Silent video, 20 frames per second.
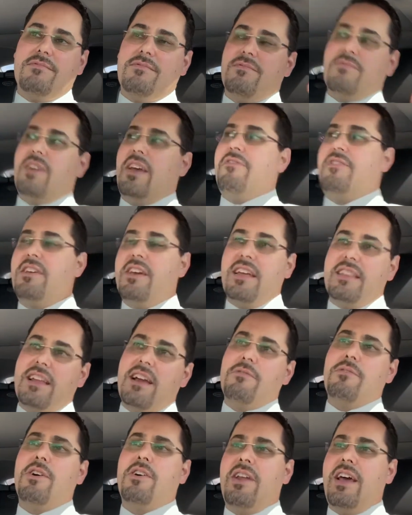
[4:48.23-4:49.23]
If you get
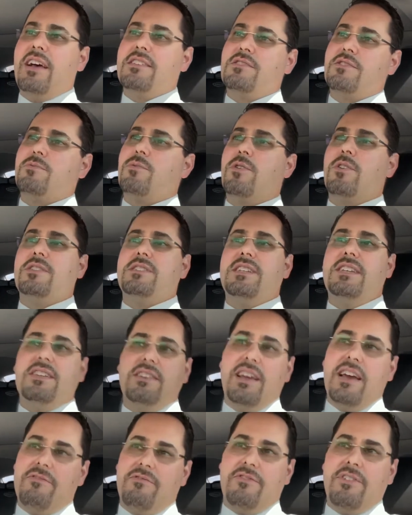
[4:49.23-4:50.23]
that road hazard warranty, you
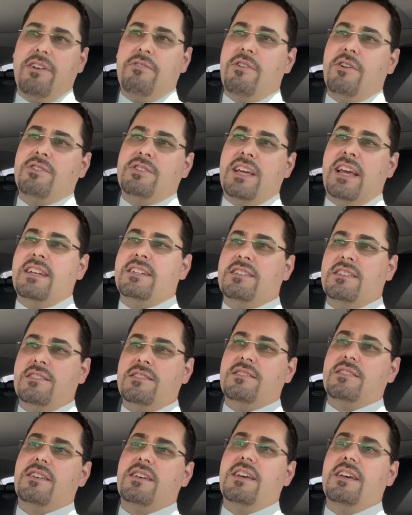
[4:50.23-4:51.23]
get free
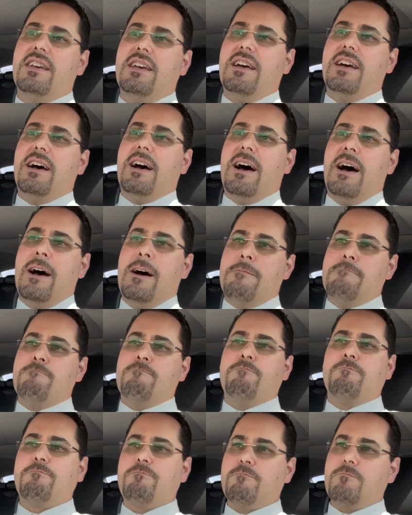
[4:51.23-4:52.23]
rotations.
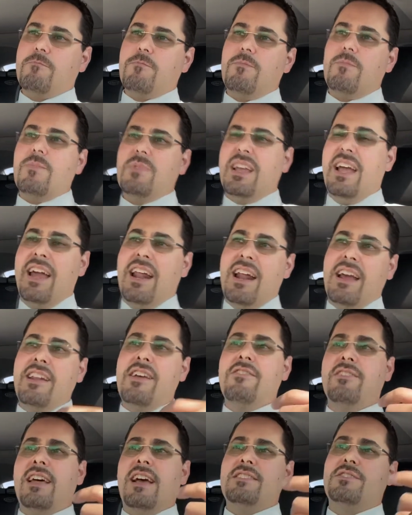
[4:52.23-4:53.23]
And I
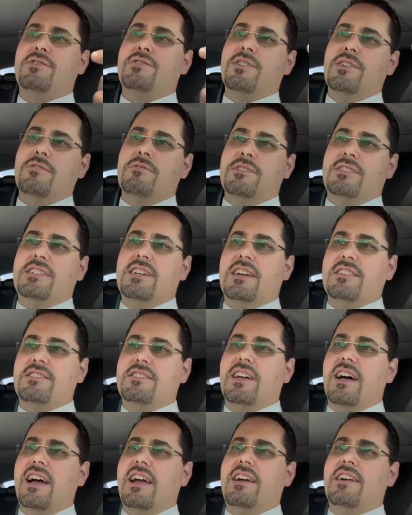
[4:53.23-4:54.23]
know that's true with Just
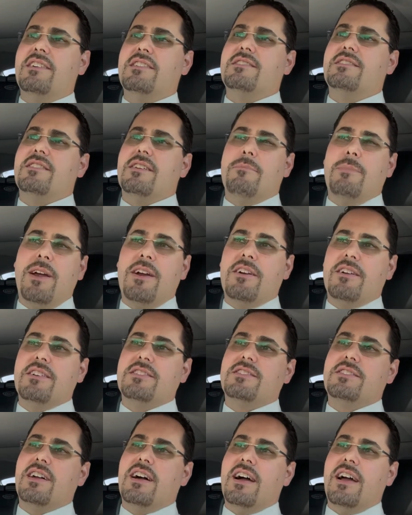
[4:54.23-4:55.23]
Tires,
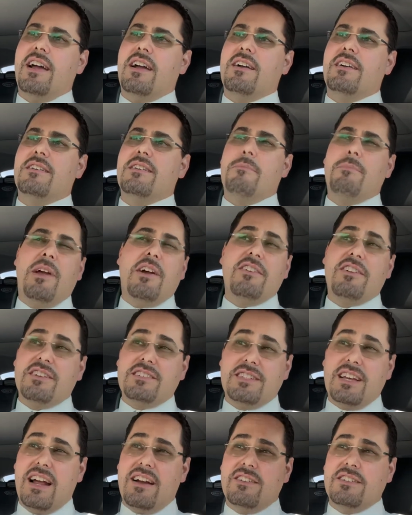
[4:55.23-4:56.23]
America's Tire, American
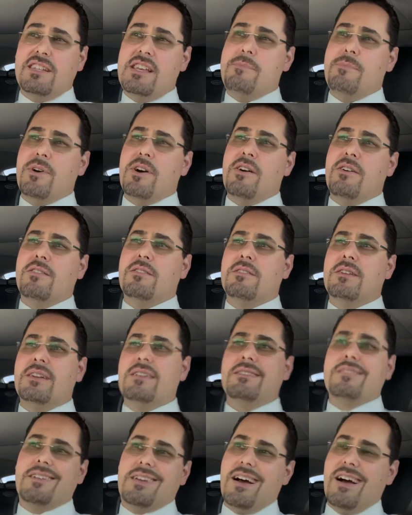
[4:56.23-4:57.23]
Tire Depot,
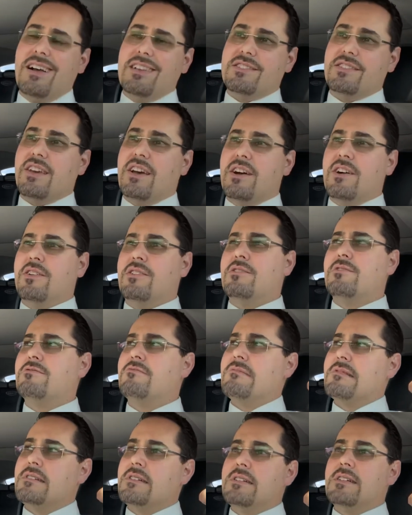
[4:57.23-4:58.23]
Costco,
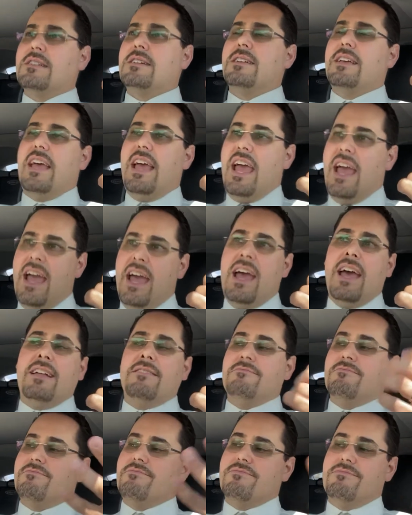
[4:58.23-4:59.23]

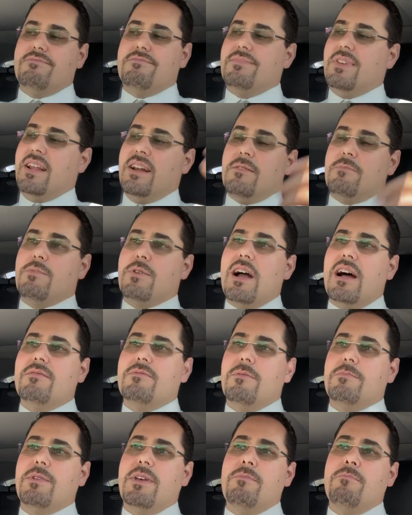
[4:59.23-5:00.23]
and
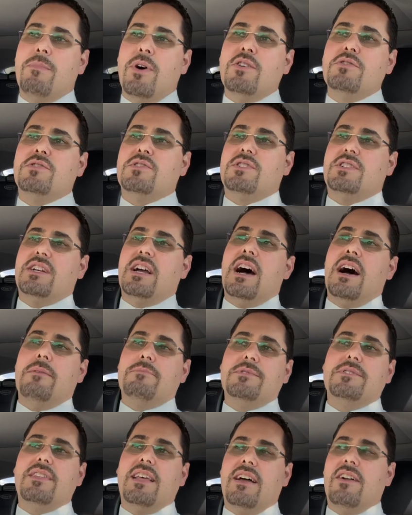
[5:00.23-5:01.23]
probably most
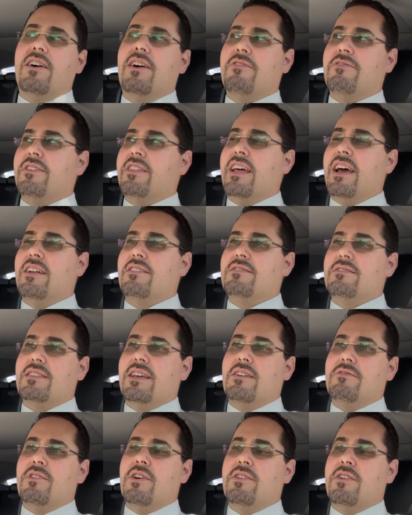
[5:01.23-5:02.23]
shops that offer
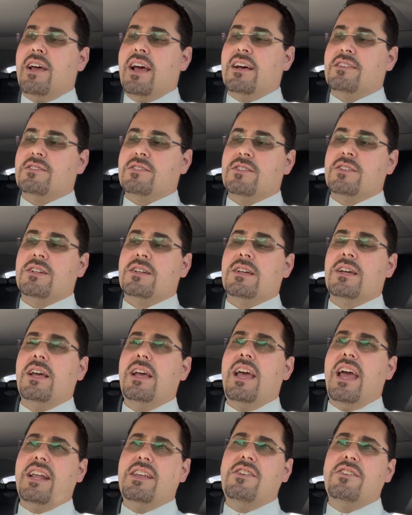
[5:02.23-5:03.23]
that road hazard.
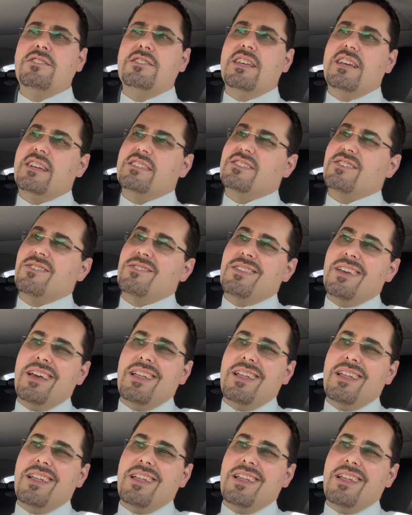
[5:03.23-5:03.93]
And usually it's only